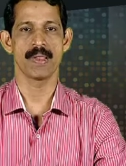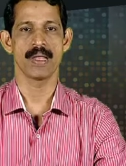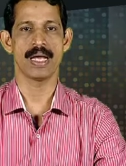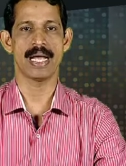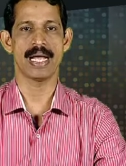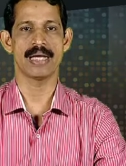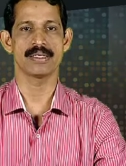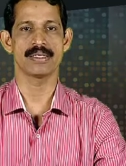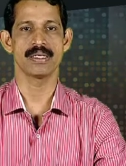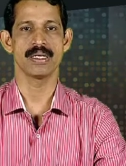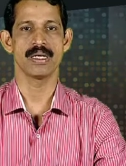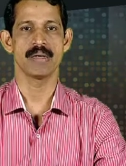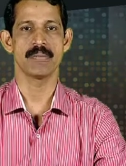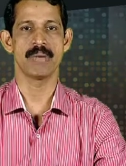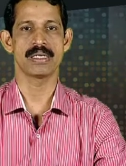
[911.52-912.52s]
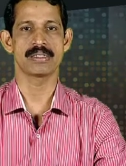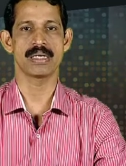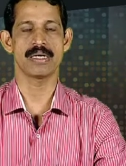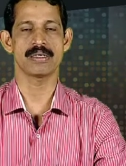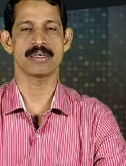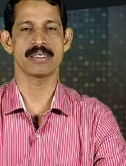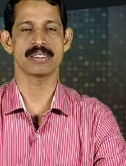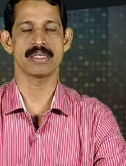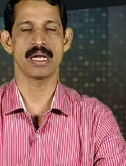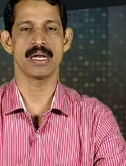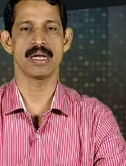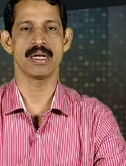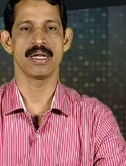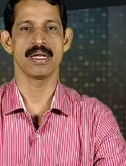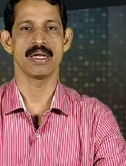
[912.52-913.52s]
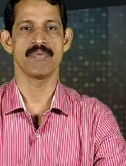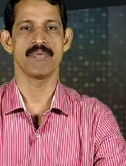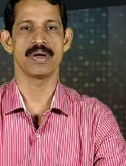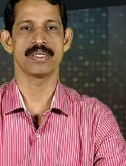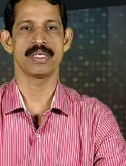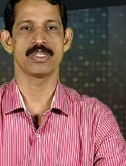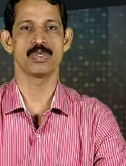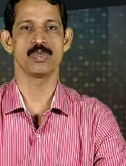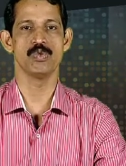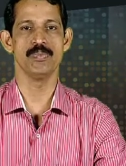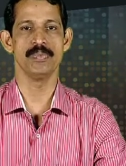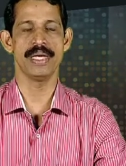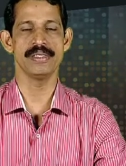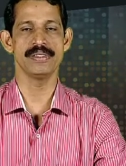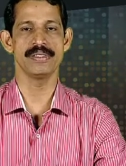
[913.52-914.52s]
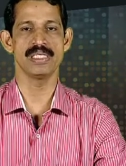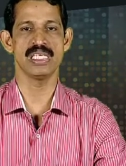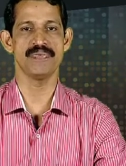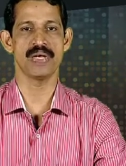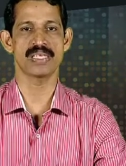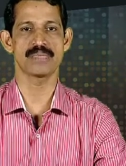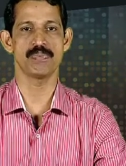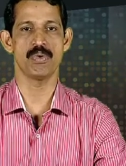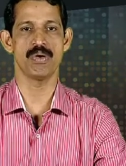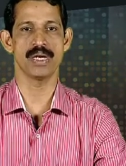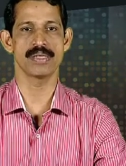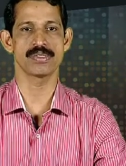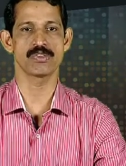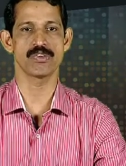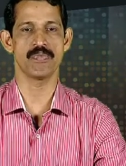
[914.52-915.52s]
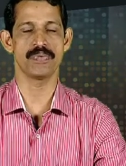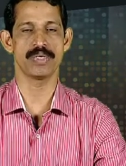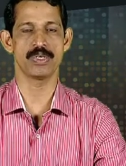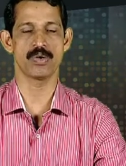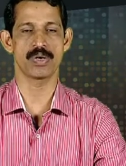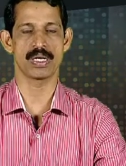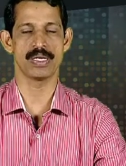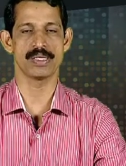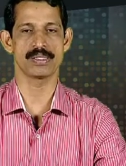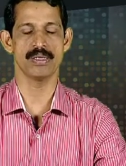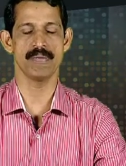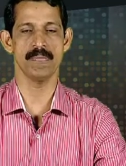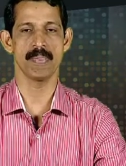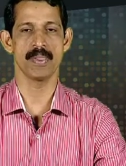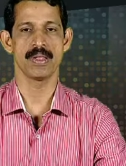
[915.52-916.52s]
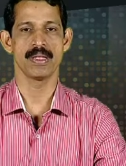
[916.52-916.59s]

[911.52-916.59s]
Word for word: and Bertrand Russell were the two main chief exponents of neorealism